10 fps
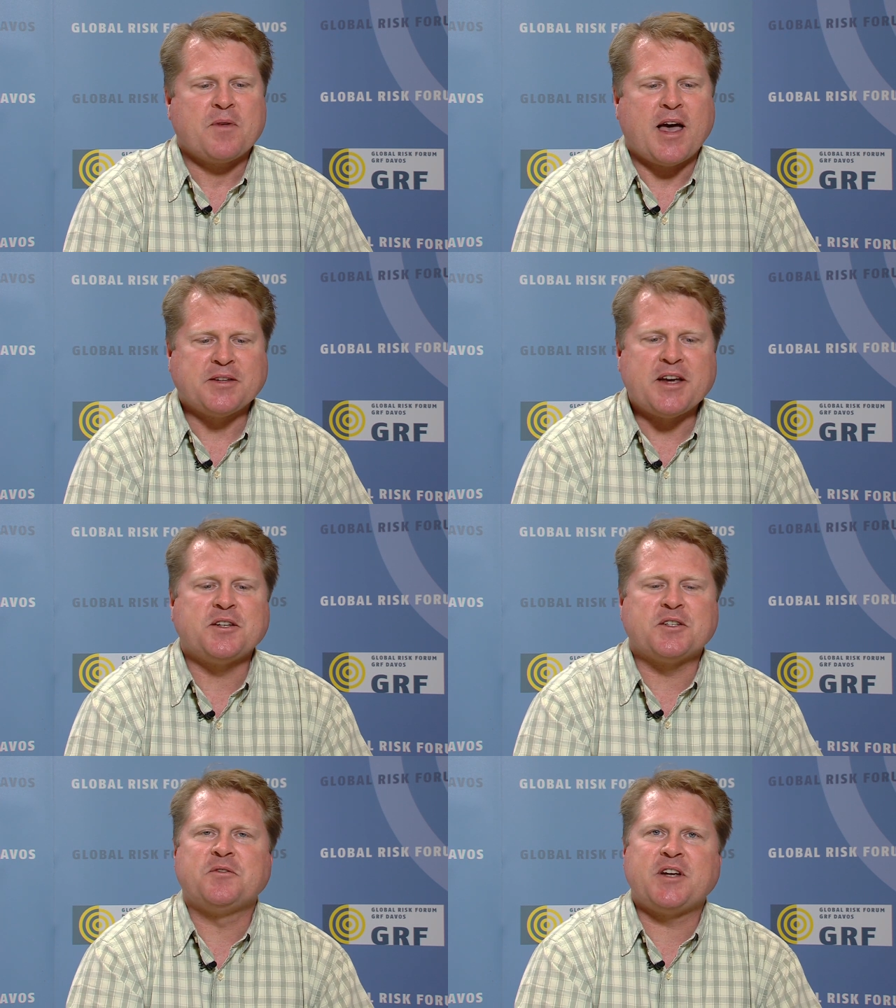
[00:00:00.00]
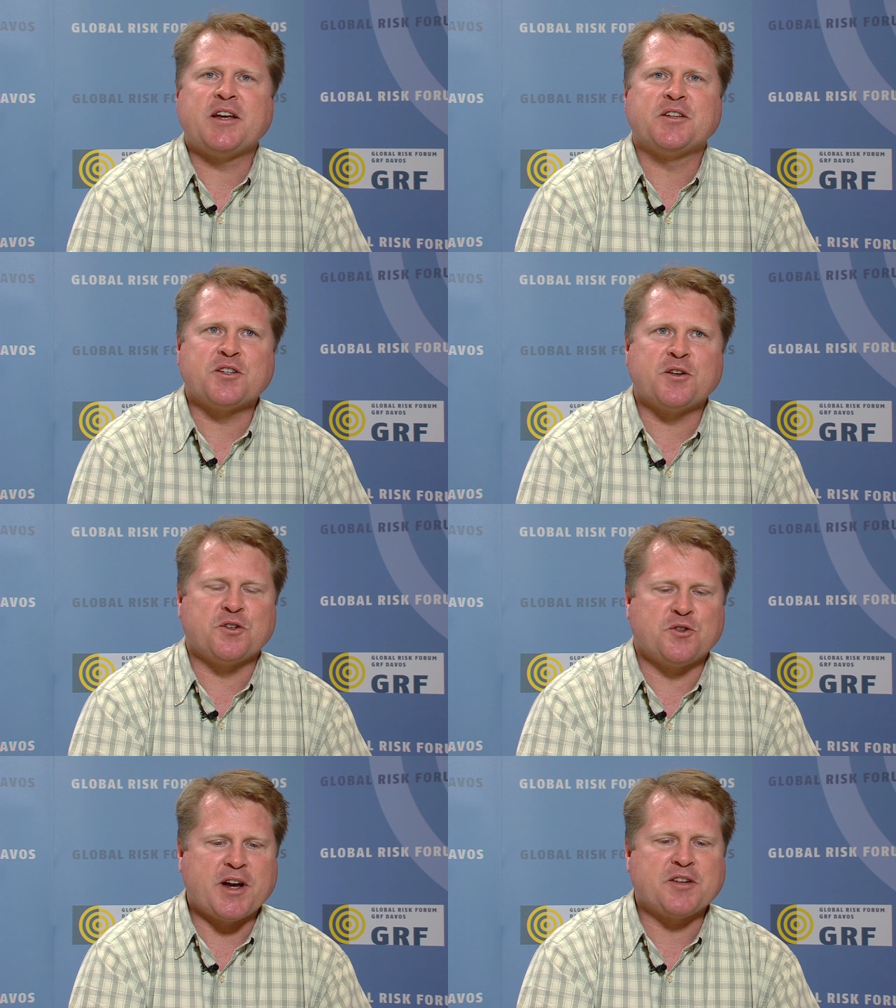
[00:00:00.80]
as agents of change and
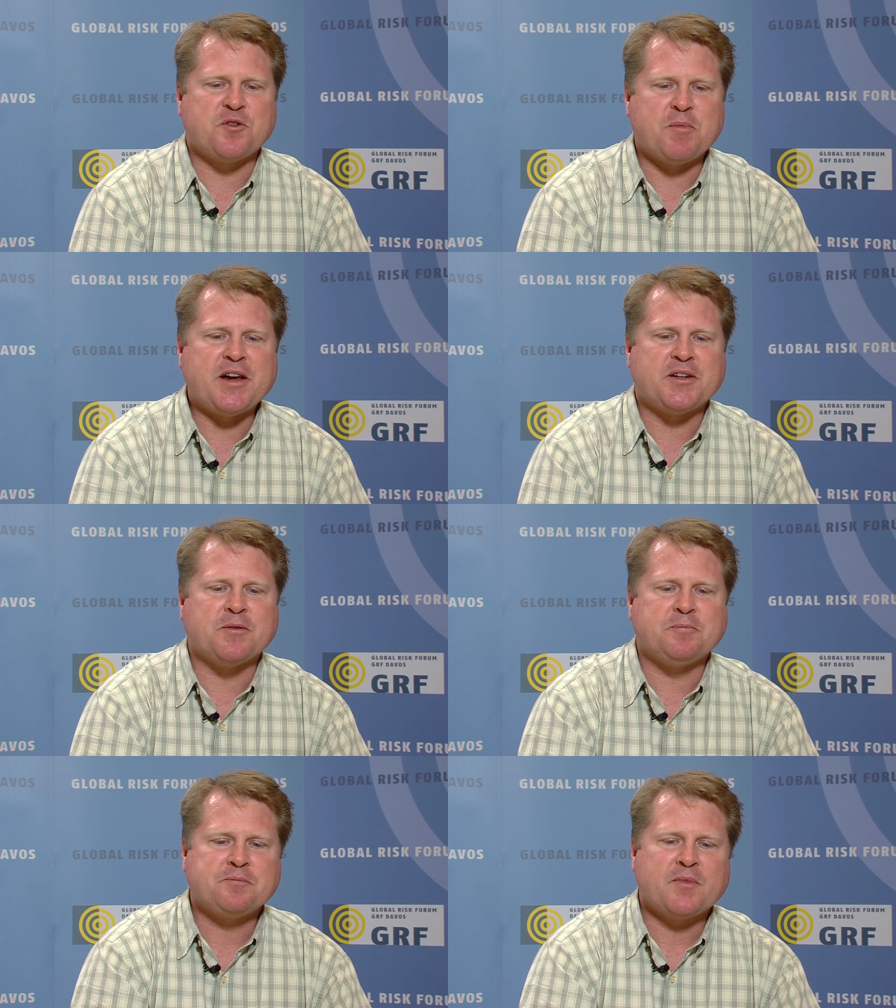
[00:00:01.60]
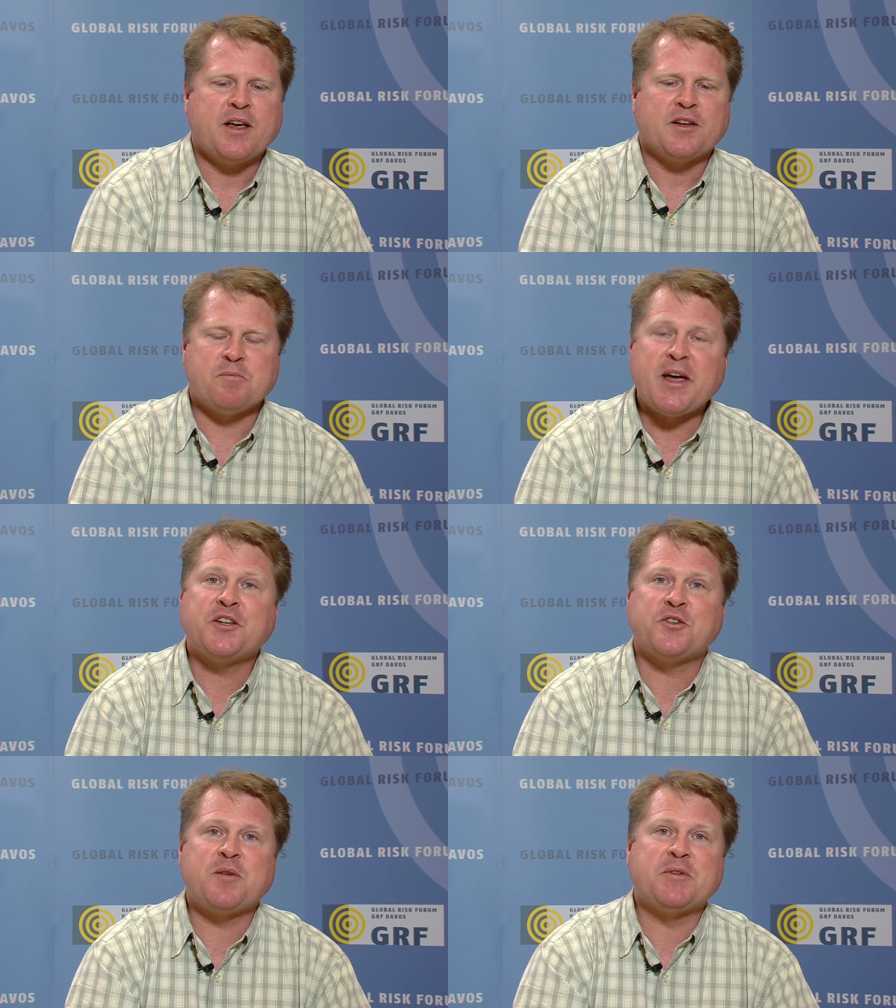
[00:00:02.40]
social transformation to
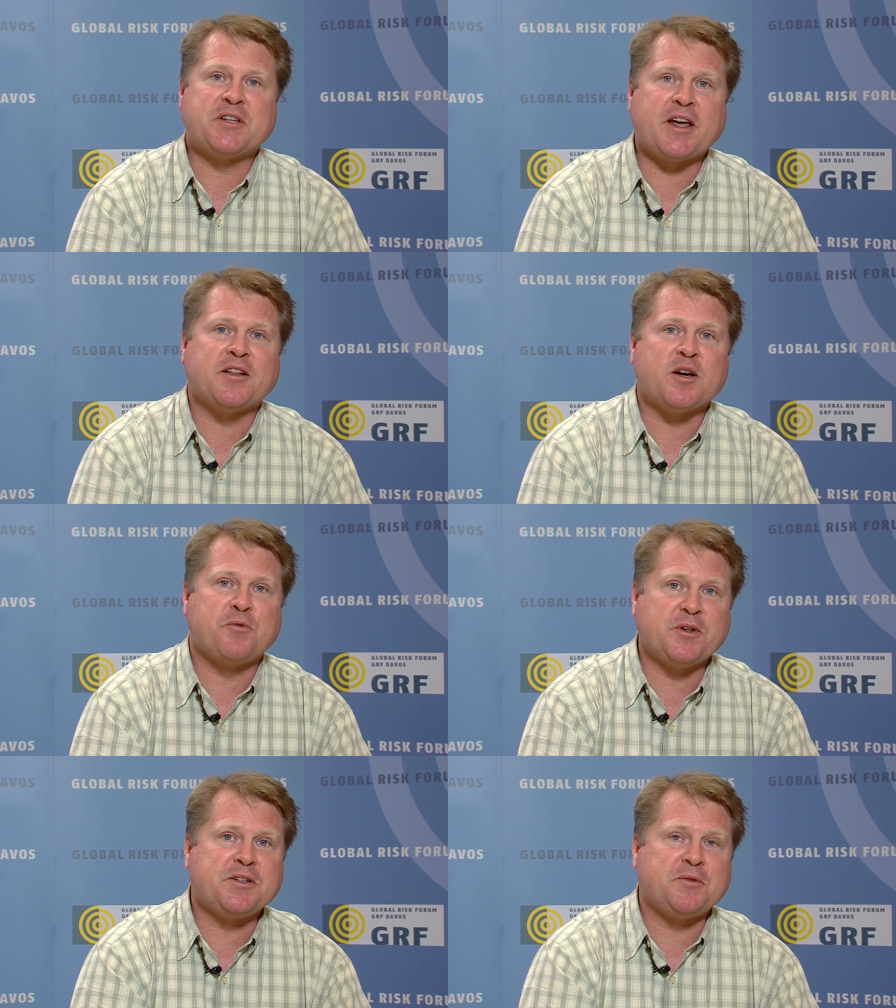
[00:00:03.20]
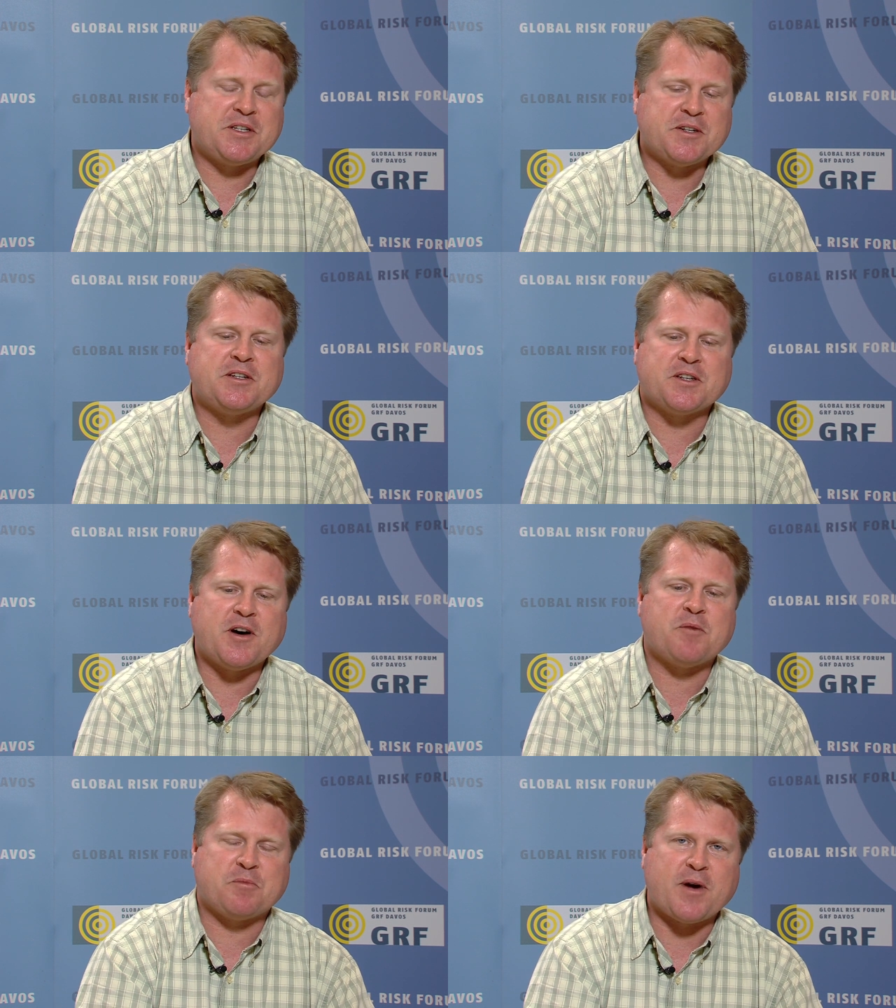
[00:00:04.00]
mainstream and scale up resilient
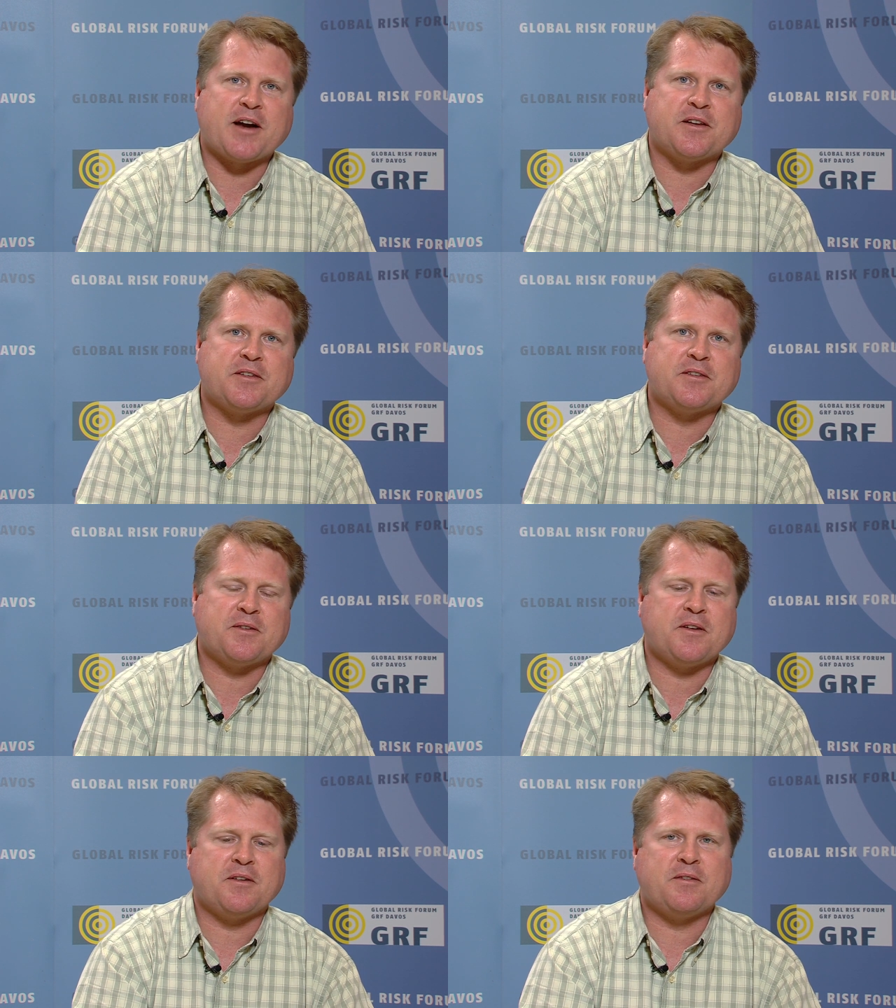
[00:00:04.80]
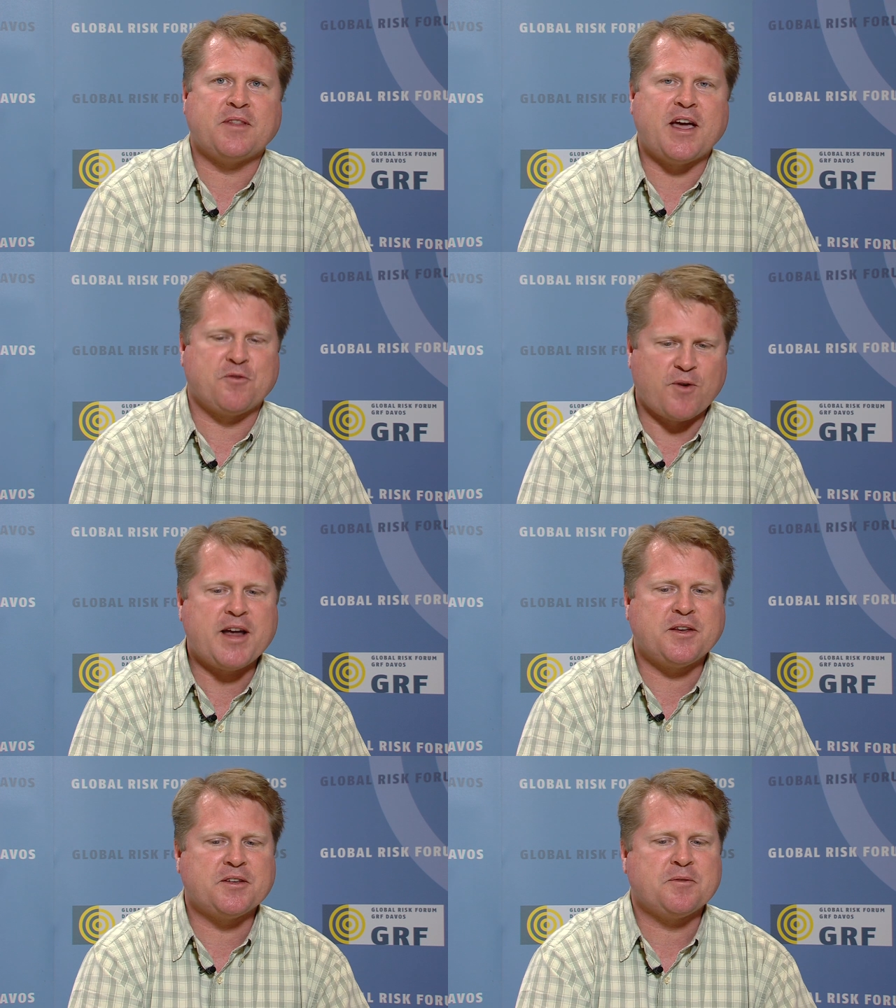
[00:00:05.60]
development practice. They have
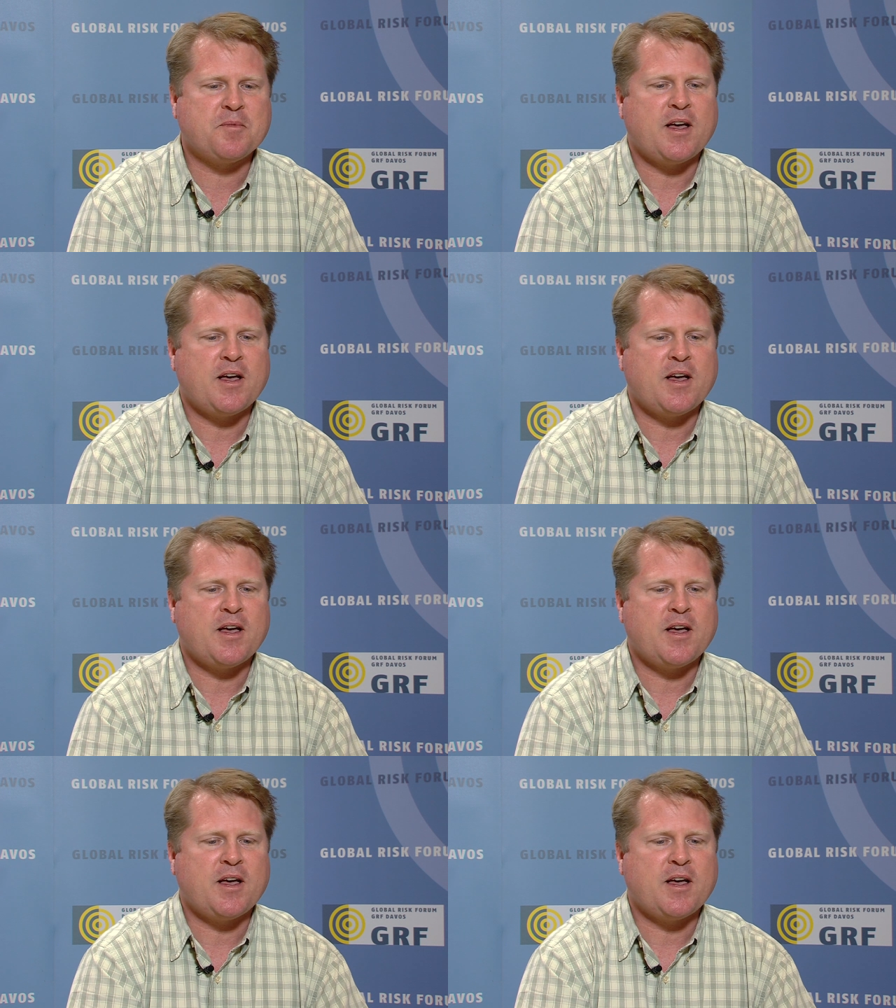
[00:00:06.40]
rights